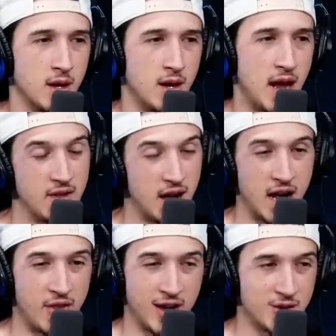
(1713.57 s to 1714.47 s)
And then I
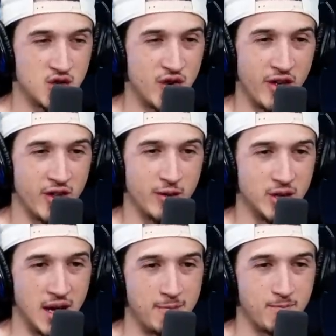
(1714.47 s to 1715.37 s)
think I just fell in love with
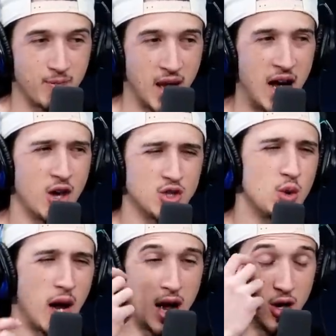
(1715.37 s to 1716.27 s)
that. I
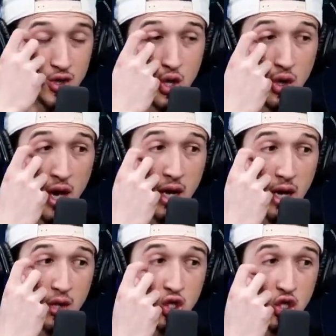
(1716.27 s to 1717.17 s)
also like
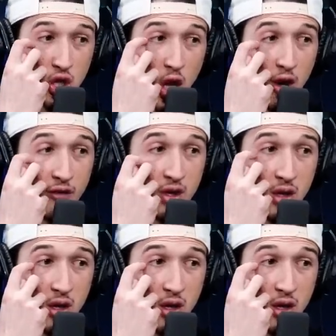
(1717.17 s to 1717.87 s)
just loved